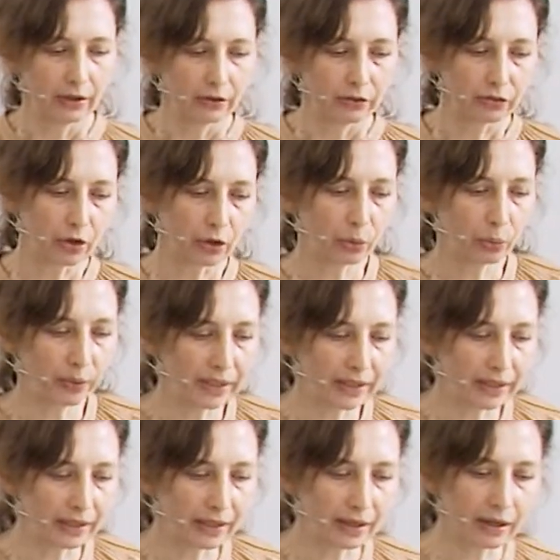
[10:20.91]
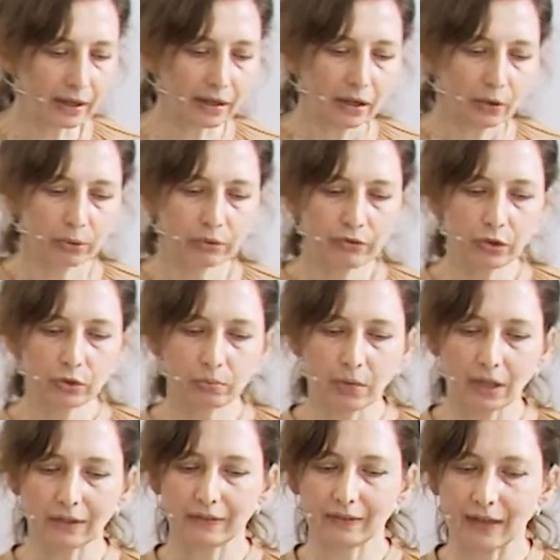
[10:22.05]
So we reviewed
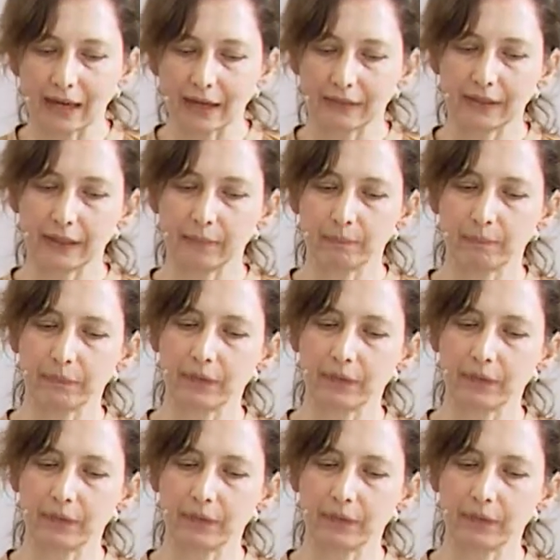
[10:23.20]
models like the